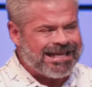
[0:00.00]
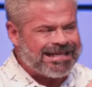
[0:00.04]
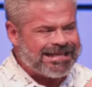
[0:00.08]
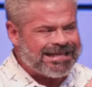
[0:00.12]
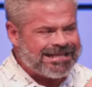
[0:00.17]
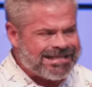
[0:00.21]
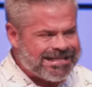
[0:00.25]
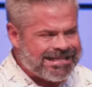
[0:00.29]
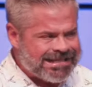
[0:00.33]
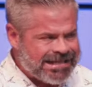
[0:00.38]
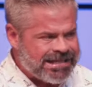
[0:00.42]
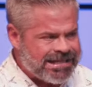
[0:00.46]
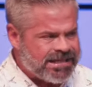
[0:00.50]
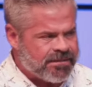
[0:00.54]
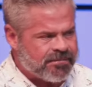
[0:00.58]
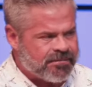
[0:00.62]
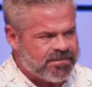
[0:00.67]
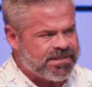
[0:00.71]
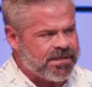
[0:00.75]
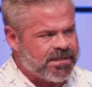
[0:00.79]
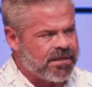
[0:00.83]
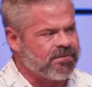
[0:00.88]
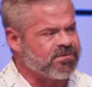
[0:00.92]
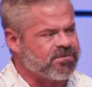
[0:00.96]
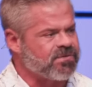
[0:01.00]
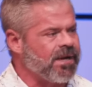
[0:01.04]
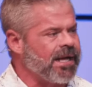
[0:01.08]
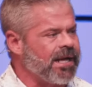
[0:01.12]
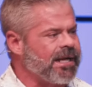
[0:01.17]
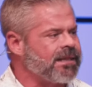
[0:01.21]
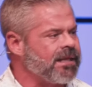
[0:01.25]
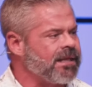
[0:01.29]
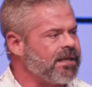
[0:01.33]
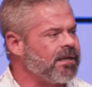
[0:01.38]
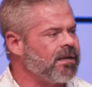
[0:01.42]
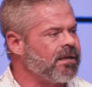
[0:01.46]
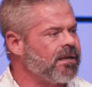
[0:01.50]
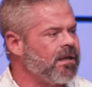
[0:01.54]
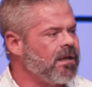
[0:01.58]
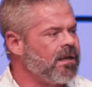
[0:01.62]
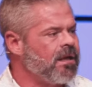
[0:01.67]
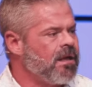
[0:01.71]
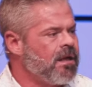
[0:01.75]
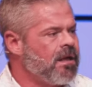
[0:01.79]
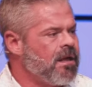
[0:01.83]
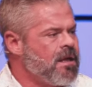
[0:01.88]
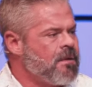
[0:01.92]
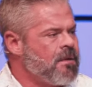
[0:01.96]
didn't see themselves rightly.
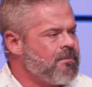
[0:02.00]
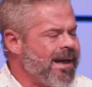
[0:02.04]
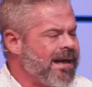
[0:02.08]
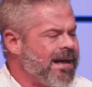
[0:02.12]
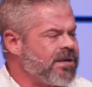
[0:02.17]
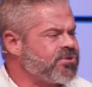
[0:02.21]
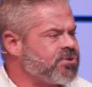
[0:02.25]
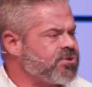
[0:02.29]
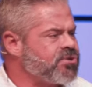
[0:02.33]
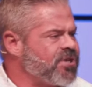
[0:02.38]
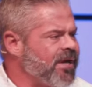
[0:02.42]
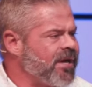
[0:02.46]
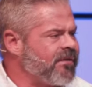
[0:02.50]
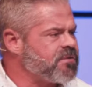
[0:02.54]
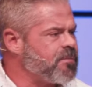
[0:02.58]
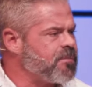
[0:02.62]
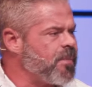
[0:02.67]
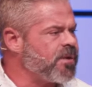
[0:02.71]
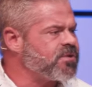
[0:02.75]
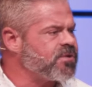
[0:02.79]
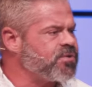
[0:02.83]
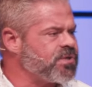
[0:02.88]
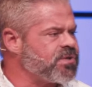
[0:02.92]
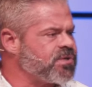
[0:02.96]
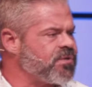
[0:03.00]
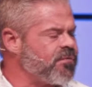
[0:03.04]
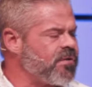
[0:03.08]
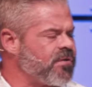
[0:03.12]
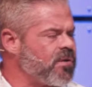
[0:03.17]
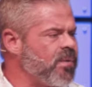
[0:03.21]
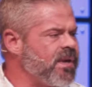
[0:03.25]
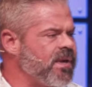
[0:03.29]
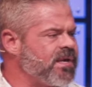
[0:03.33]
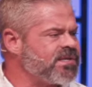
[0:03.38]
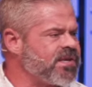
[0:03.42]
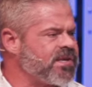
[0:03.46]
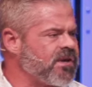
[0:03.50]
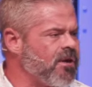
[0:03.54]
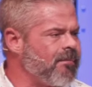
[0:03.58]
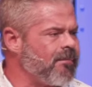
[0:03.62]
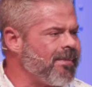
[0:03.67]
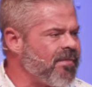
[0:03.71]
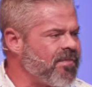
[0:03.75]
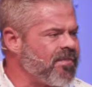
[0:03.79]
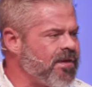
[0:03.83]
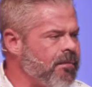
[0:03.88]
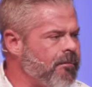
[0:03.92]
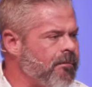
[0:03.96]
Pastor Jeff spoke to us a few weeks ago
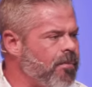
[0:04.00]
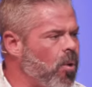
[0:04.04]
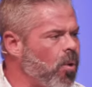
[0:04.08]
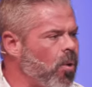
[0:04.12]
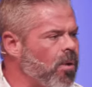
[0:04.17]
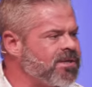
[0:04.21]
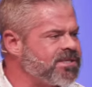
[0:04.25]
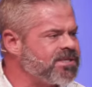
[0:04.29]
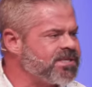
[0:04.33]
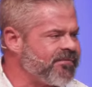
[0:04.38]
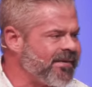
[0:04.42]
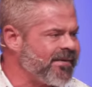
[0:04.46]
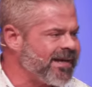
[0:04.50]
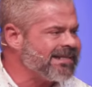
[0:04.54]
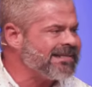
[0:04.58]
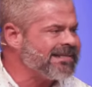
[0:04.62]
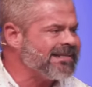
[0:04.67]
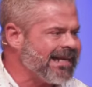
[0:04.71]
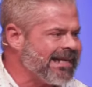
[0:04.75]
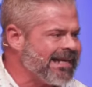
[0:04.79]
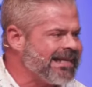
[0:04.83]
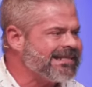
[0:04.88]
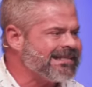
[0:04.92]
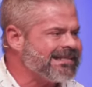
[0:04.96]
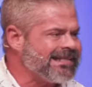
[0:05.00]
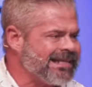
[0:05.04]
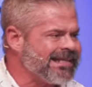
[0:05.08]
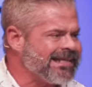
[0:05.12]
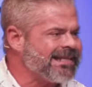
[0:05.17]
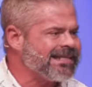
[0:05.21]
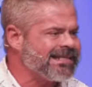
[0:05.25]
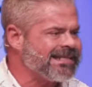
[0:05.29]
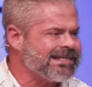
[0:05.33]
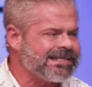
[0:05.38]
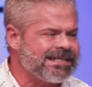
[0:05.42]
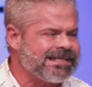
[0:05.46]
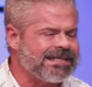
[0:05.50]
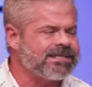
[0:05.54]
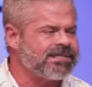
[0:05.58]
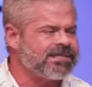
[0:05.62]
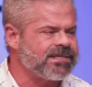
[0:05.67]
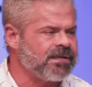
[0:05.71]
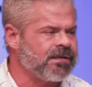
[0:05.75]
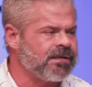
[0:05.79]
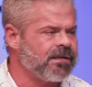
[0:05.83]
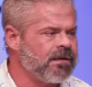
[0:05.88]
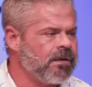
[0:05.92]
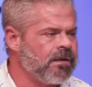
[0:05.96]
about the importance of identity in this
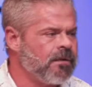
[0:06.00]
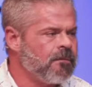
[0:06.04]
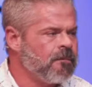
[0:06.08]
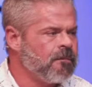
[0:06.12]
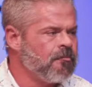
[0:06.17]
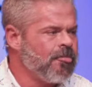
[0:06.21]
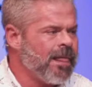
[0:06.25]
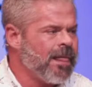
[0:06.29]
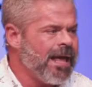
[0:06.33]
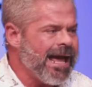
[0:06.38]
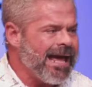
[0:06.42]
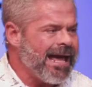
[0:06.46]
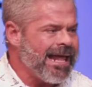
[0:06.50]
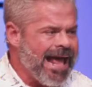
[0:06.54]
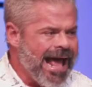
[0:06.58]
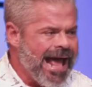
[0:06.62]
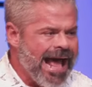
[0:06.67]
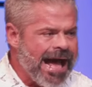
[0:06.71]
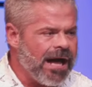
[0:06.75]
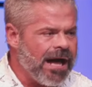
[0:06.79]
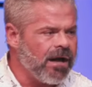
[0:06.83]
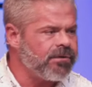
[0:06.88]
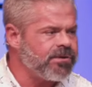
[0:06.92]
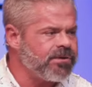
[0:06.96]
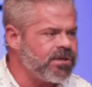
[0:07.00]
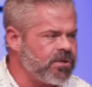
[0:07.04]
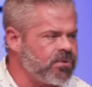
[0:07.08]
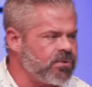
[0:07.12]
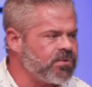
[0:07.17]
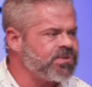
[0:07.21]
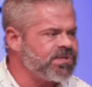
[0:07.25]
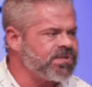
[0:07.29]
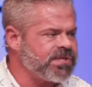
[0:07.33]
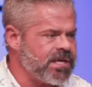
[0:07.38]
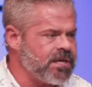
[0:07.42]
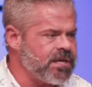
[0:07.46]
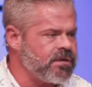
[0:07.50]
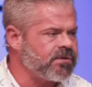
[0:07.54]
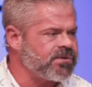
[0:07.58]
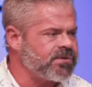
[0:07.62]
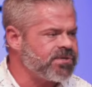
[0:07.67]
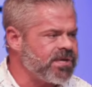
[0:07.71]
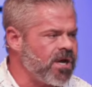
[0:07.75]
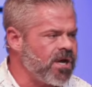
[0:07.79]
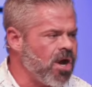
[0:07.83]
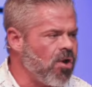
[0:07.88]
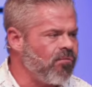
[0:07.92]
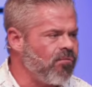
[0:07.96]
season. And how you see
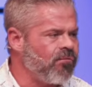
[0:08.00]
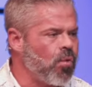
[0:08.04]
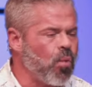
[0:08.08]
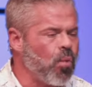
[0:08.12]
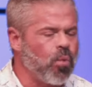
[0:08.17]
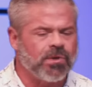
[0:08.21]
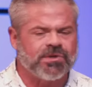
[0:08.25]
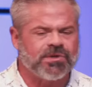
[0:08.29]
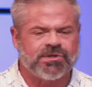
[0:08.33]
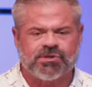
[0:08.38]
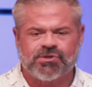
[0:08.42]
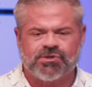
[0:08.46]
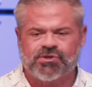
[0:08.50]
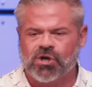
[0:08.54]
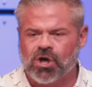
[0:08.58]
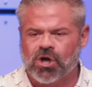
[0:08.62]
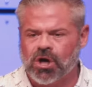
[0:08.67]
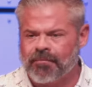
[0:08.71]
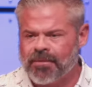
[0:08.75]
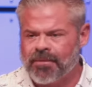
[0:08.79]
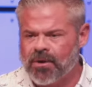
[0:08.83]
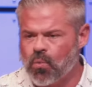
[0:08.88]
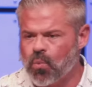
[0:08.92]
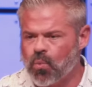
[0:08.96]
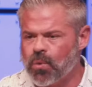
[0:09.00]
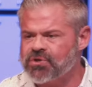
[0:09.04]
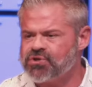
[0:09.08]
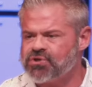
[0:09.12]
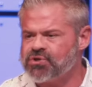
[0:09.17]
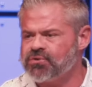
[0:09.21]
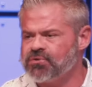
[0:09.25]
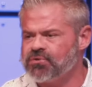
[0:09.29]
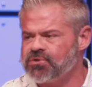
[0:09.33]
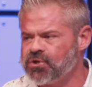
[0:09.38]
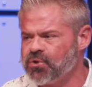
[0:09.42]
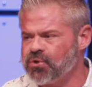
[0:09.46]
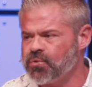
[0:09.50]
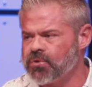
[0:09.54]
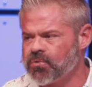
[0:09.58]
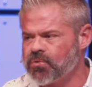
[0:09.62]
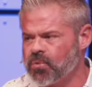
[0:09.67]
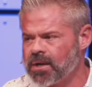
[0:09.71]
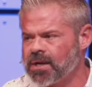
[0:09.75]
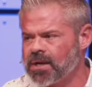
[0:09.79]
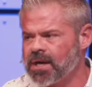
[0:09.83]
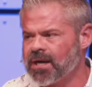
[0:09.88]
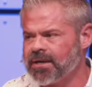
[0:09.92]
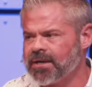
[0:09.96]
yourself will determine what you do with
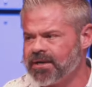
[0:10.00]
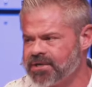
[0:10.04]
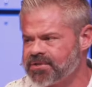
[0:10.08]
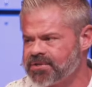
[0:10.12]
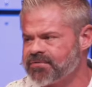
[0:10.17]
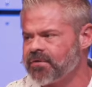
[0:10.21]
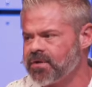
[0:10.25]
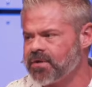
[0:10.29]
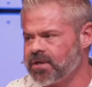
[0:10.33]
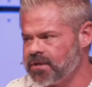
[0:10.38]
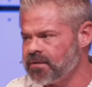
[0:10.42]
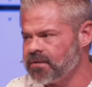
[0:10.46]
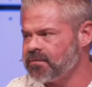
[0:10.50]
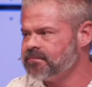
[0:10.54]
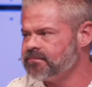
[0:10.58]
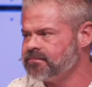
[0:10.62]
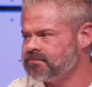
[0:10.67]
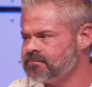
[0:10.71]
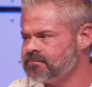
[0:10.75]
what God does for you.